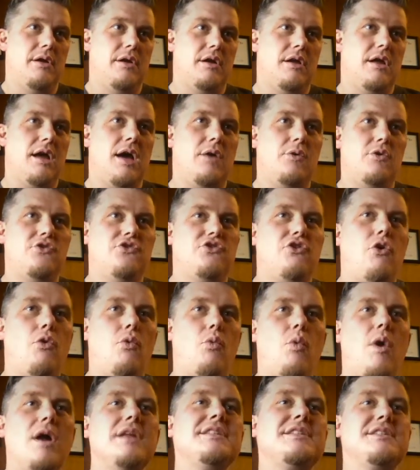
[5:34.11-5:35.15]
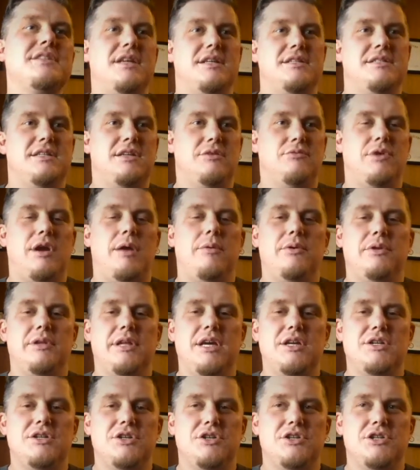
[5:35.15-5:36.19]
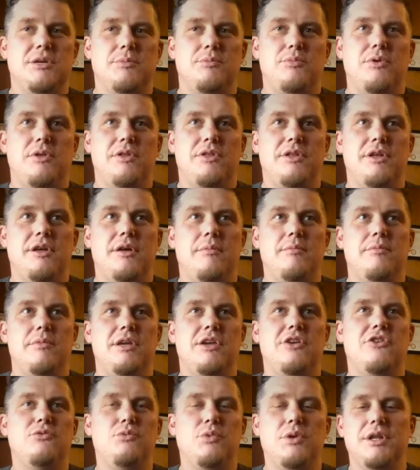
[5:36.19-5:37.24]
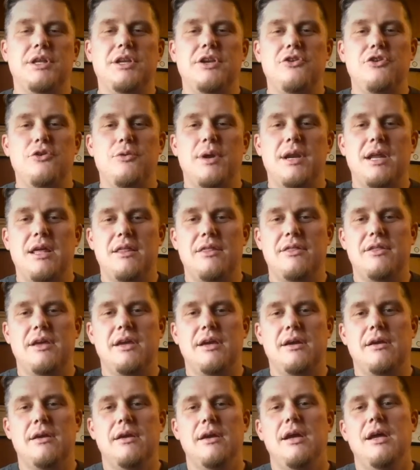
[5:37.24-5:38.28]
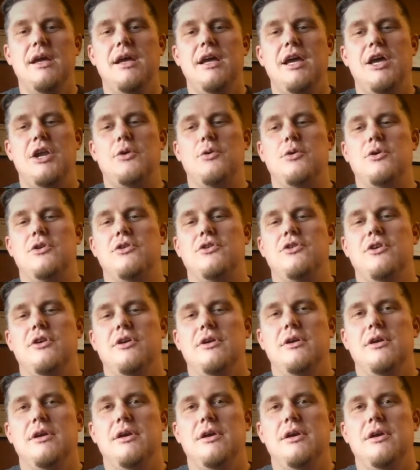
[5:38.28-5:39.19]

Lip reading: God so wants us in right relationship with him. He's willing to do anything in order to